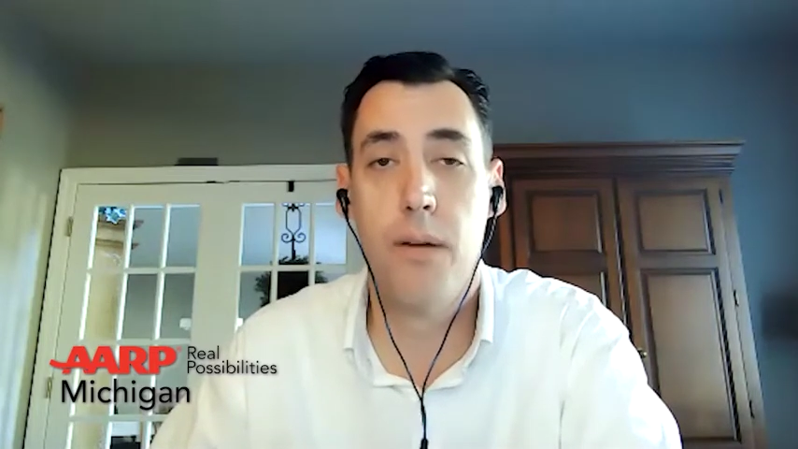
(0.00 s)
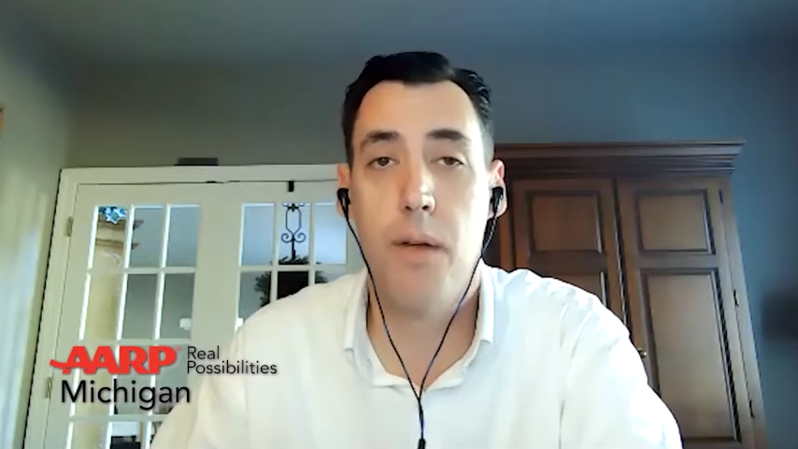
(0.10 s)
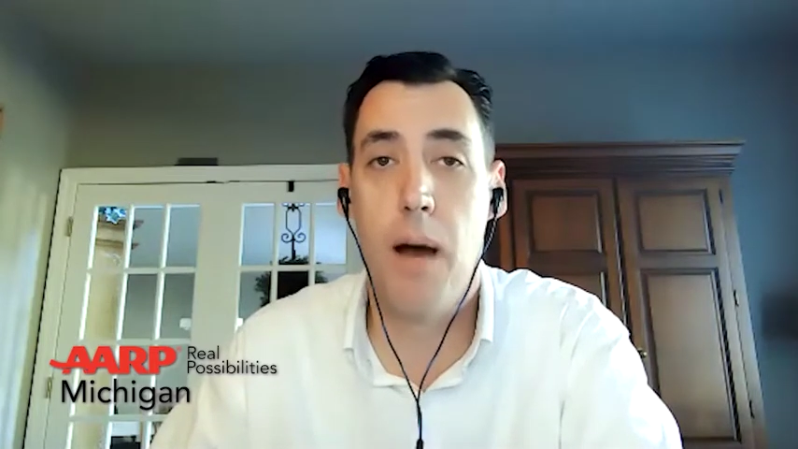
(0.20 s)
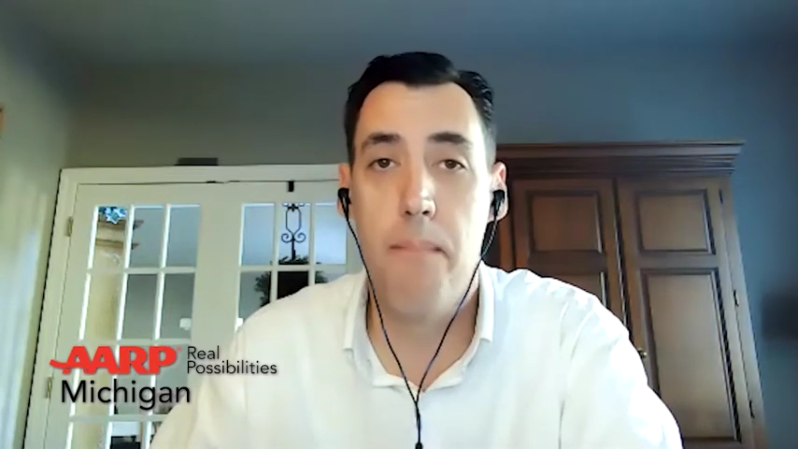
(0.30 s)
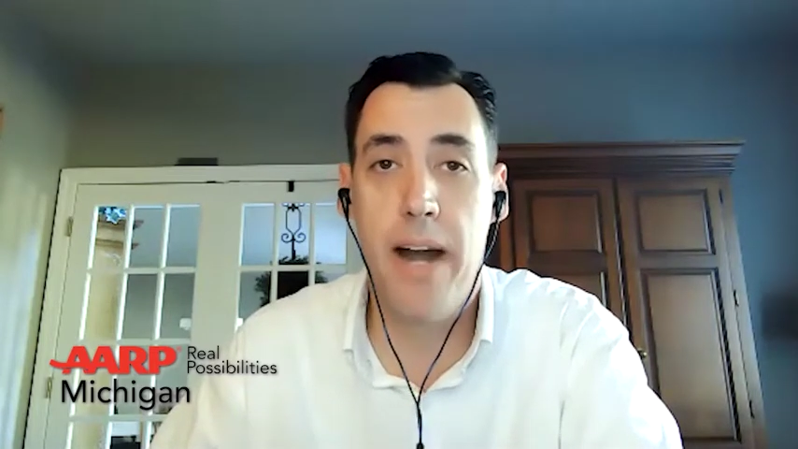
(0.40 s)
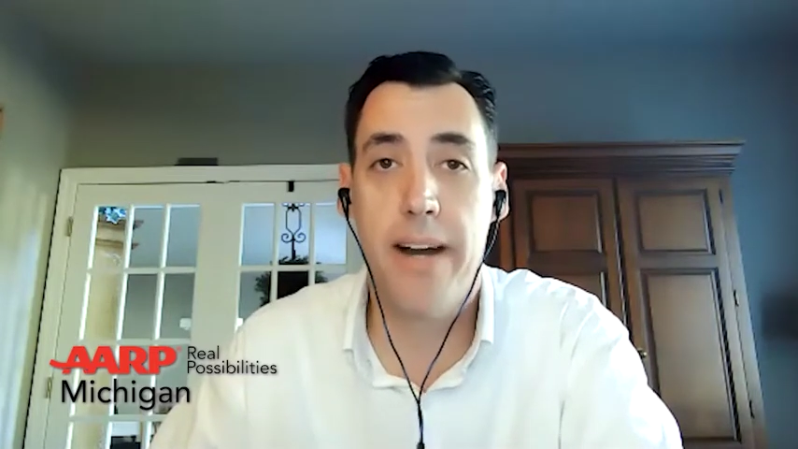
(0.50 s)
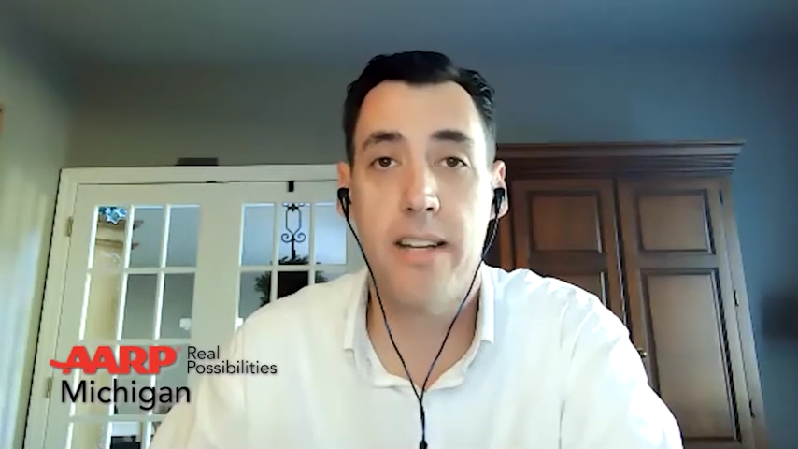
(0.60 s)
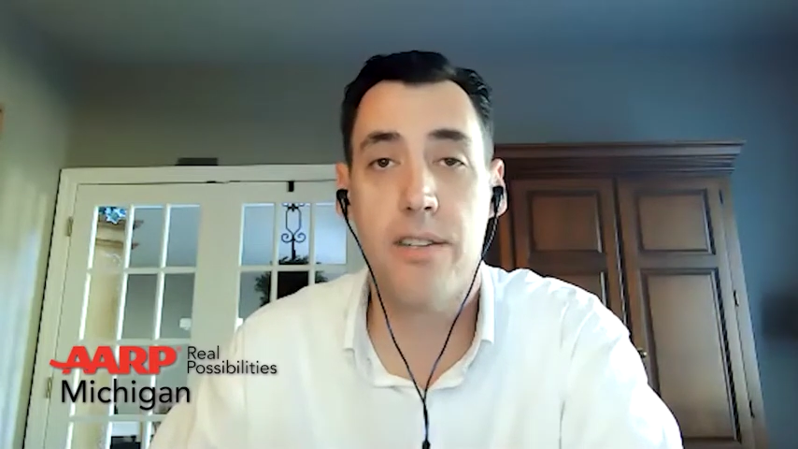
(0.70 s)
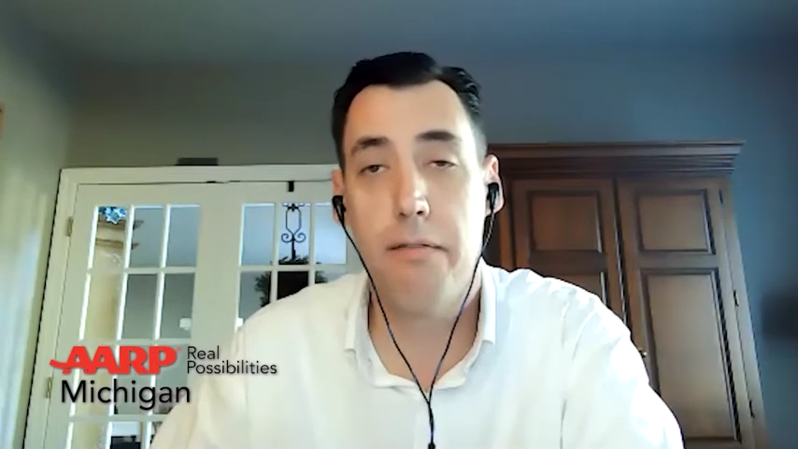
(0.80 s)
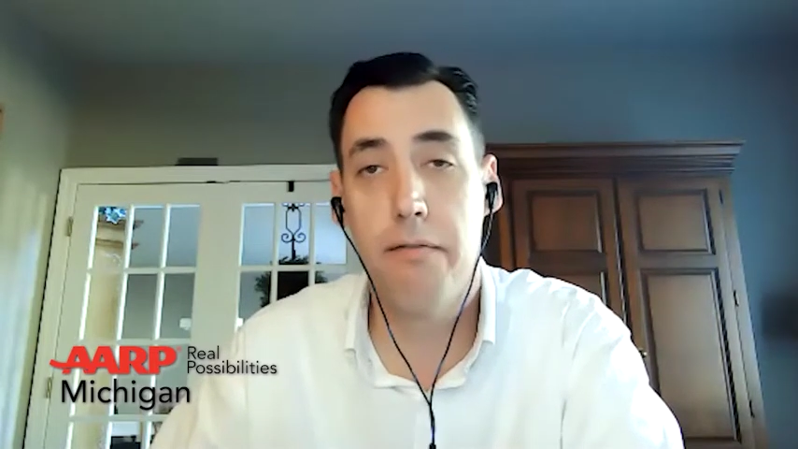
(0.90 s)

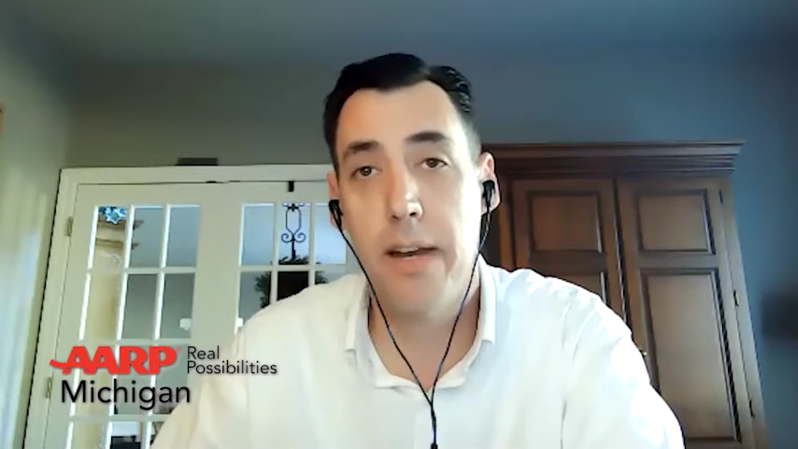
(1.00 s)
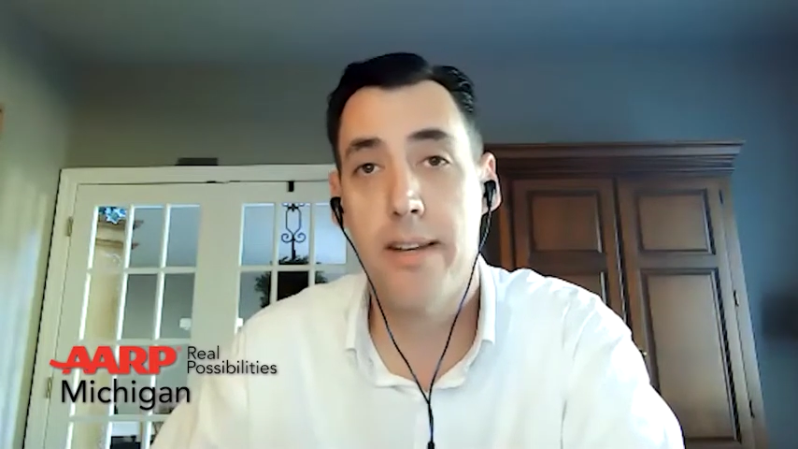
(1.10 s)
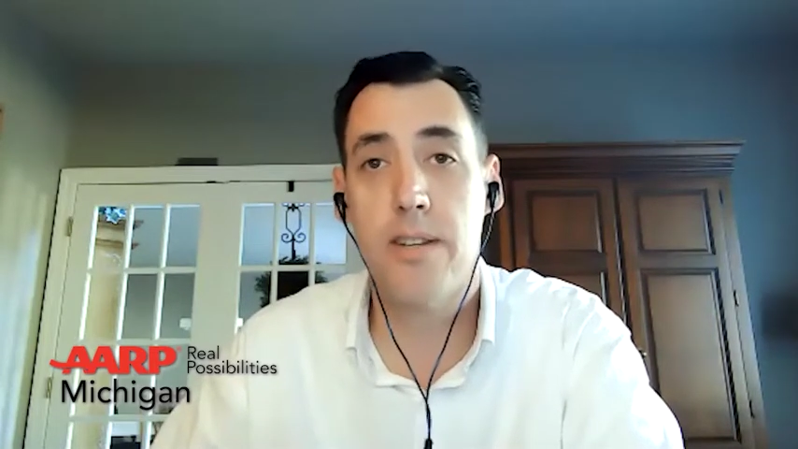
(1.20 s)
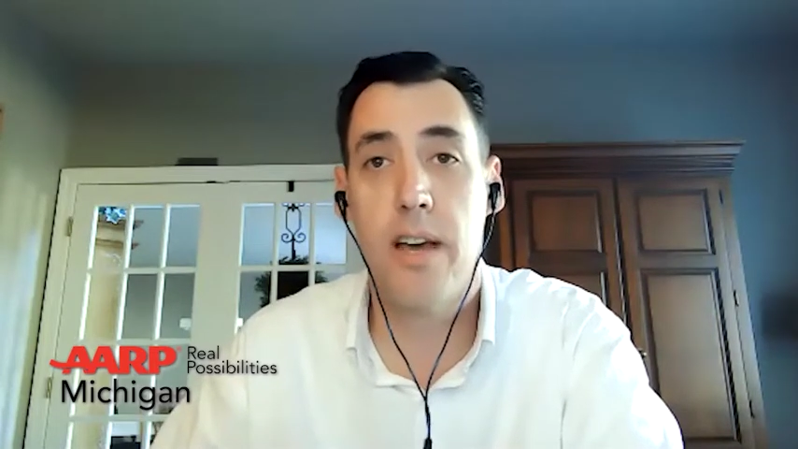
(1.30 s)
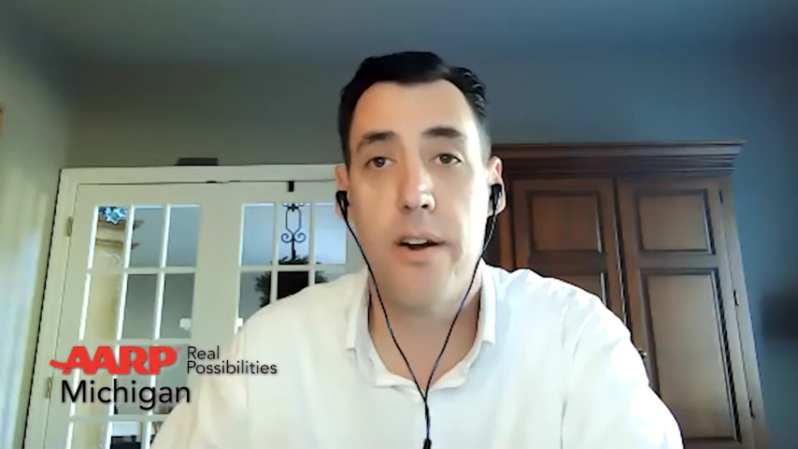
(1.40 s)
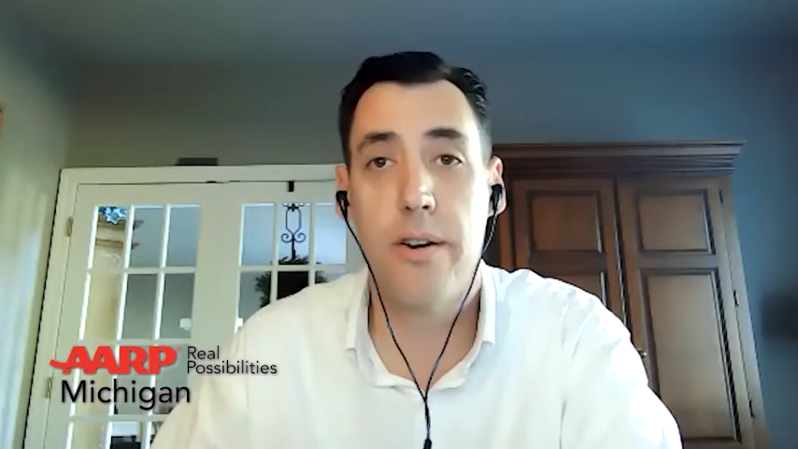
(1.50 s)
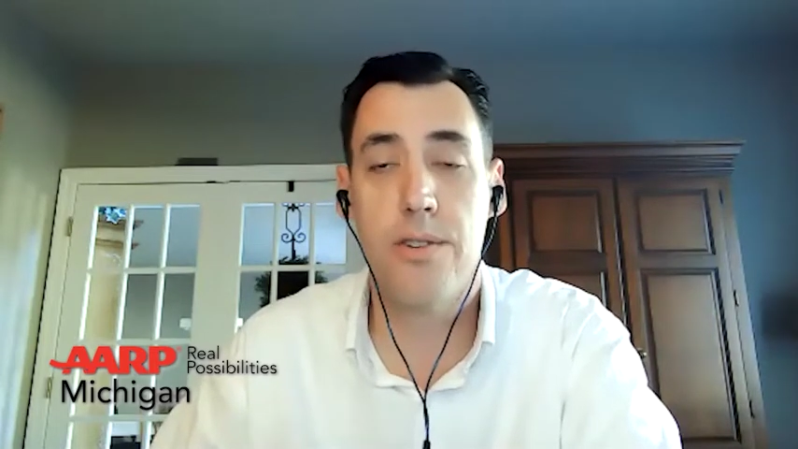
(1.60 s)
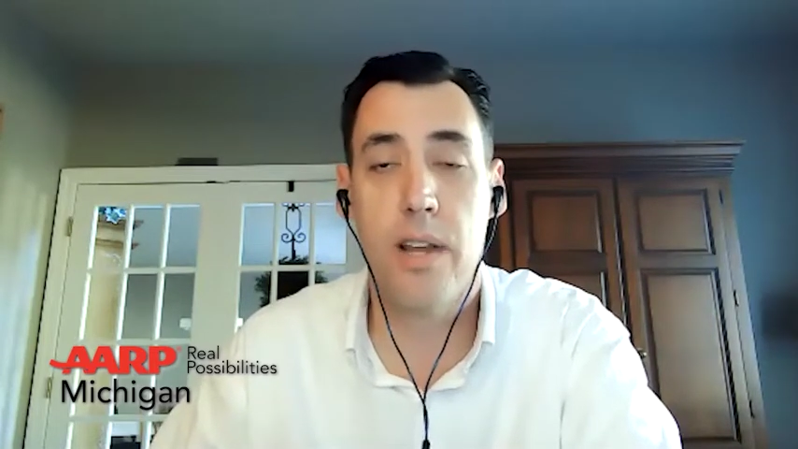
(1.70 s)
amenities like fitness centers